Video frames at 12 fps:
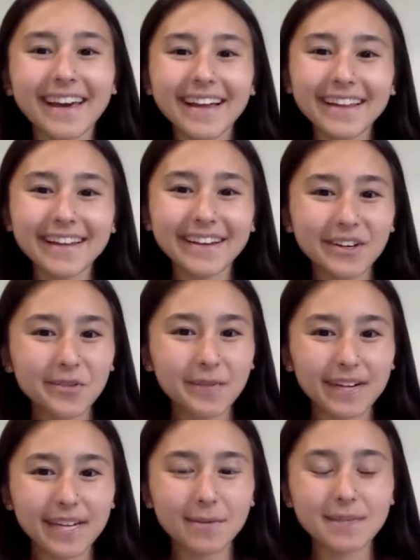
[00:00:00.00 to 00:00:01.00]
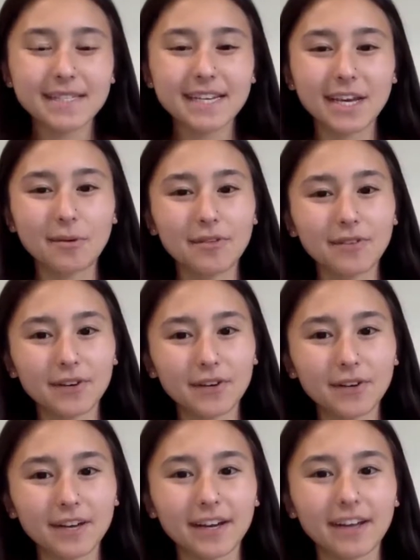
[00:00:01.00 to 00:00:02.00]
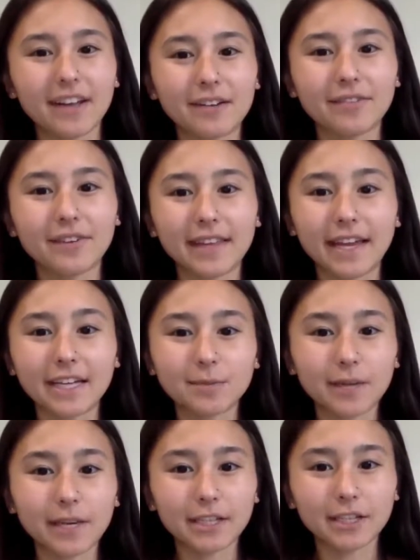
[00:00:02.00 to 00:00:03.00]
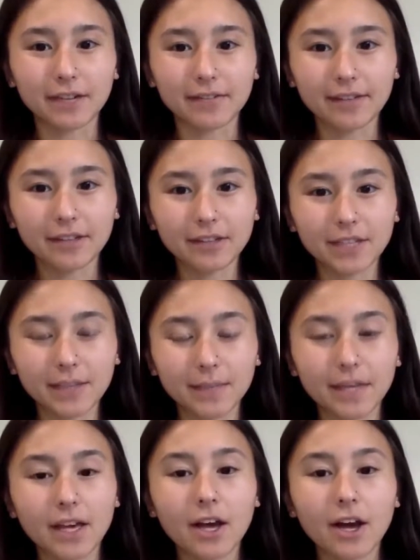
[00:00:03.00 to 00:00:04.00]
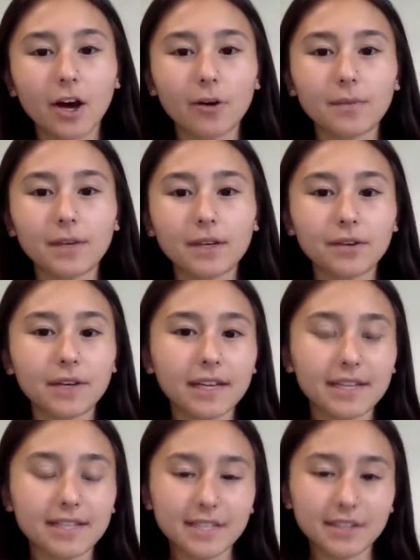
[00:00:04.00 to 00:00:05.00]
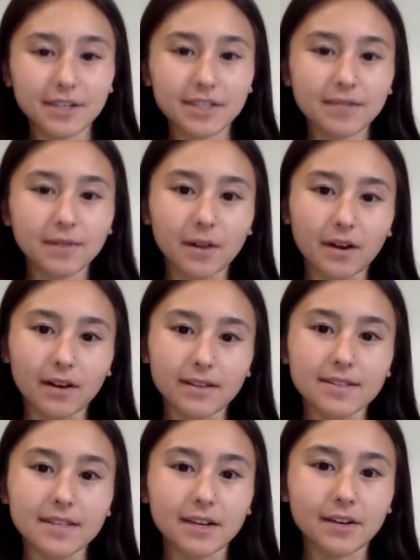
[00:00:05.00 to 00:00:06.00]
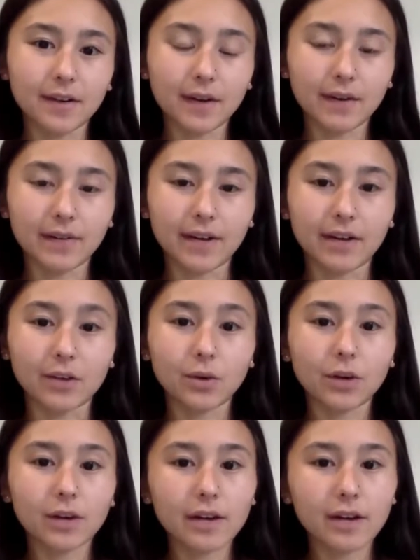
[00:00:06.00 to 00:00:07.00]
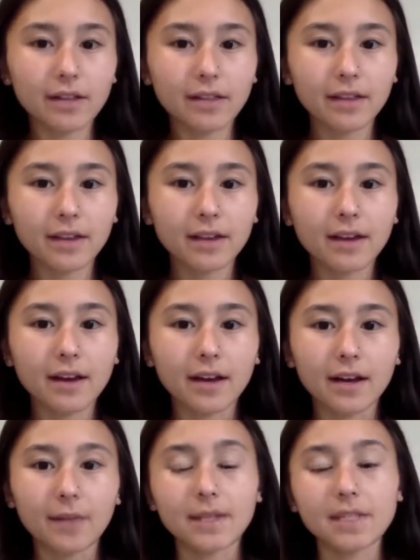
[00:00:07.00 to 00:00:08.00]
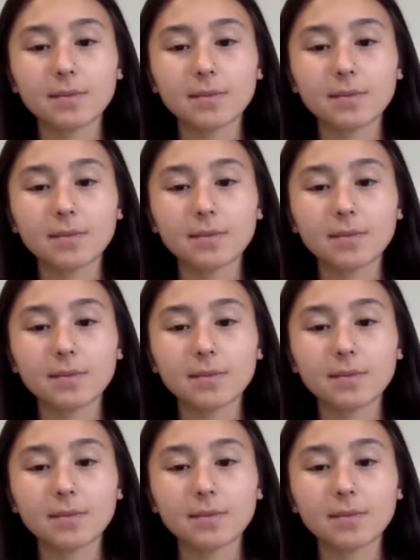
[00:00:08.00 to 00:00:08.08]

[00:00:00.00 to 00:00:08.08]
Hello, my name is Naomi Fukuda, and for the HPHR fellowship, I'll be creating a series of vlogs centering around aura health and